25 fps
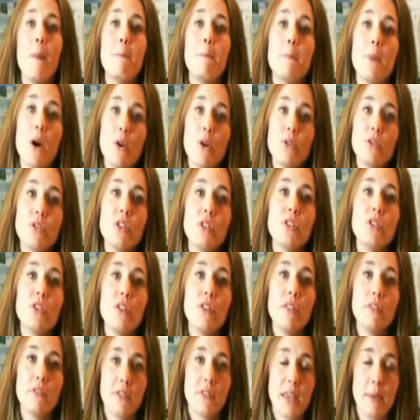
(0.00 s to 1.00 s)
Most
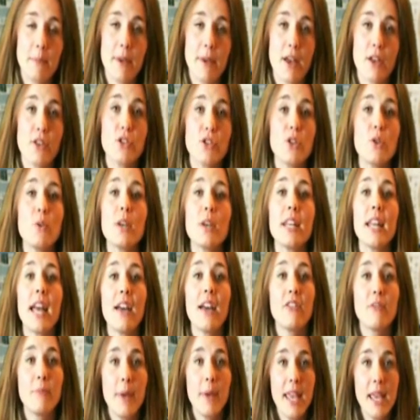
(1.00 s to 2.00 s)
adult females who can
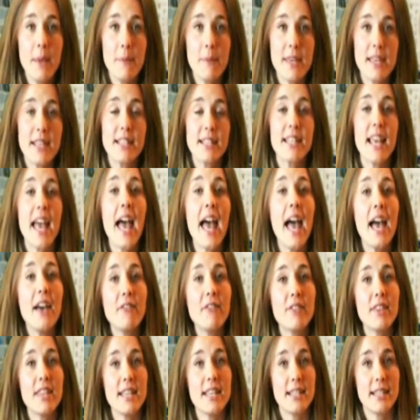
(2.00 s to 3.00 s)
have babies
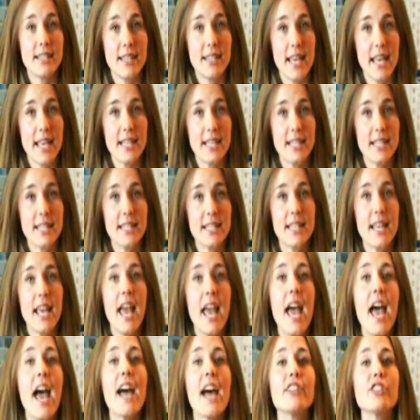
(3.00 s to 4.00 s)
have these cysts,
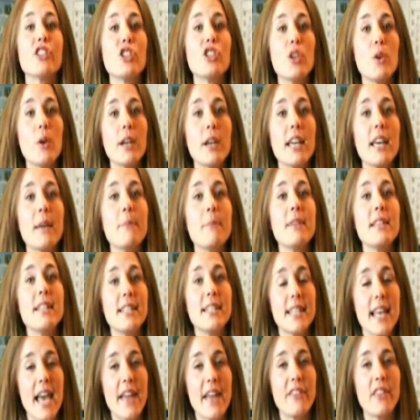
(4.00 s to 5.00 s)
and so it can be
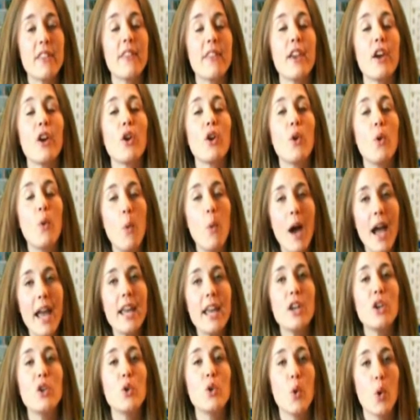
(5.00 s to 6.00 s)
said that they are
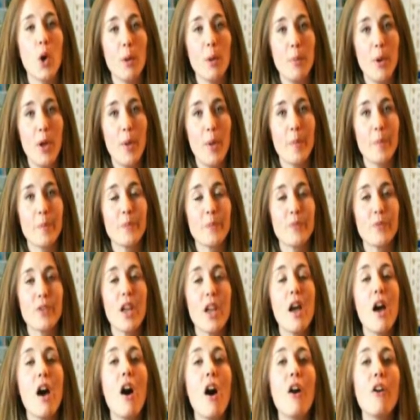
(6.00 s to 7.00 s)
quite normal.
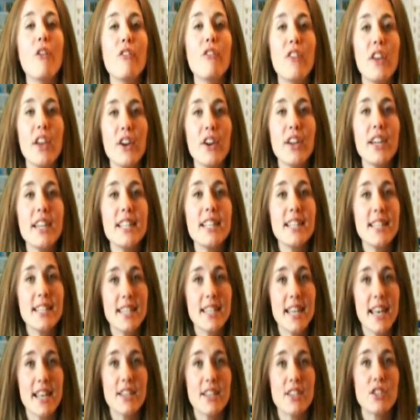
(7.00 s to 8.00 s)
Ovarian
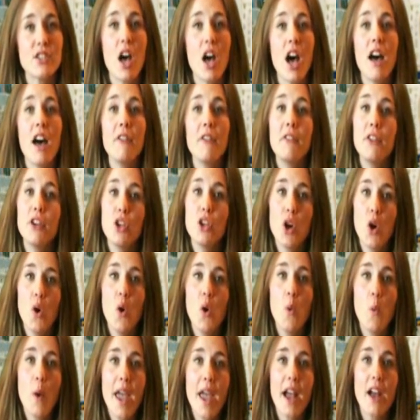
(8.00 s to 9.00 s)
cysts often go
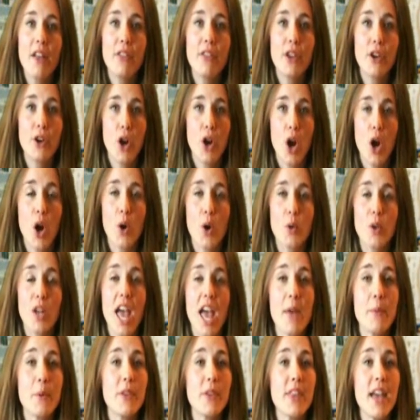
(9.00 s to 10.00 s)
away on their own
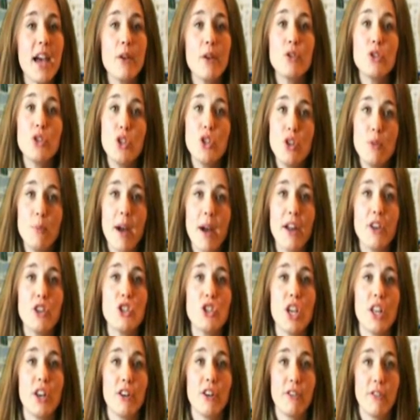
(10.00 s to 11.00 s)
and without too much
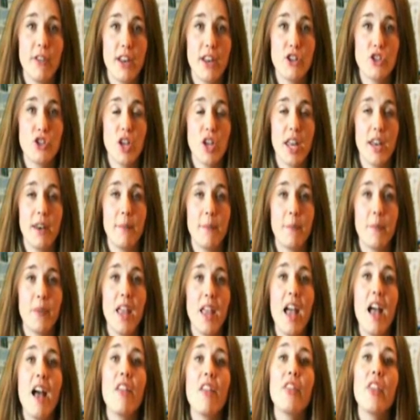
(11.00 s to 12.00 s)
intervention.
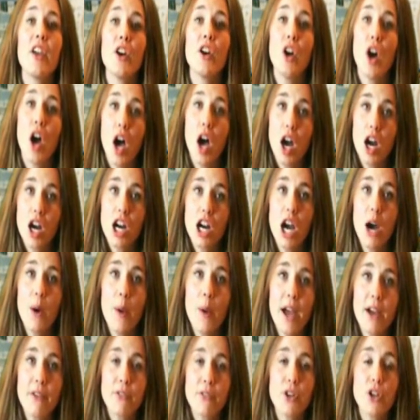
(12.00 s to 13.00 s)
There are,
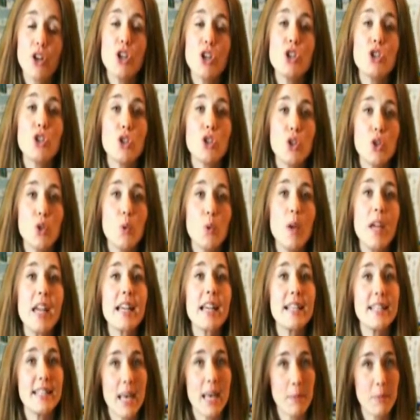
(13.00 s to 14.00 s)
however, two
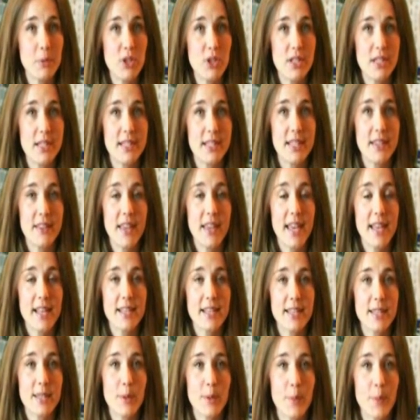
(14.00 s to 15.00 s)
exceptions to
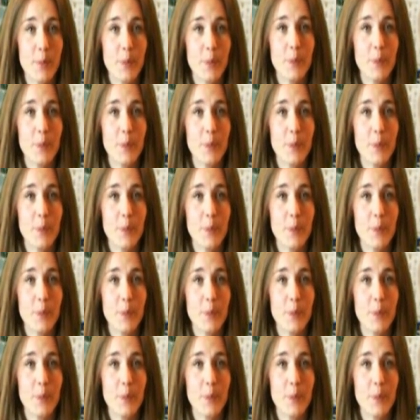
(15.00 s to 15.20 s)
this.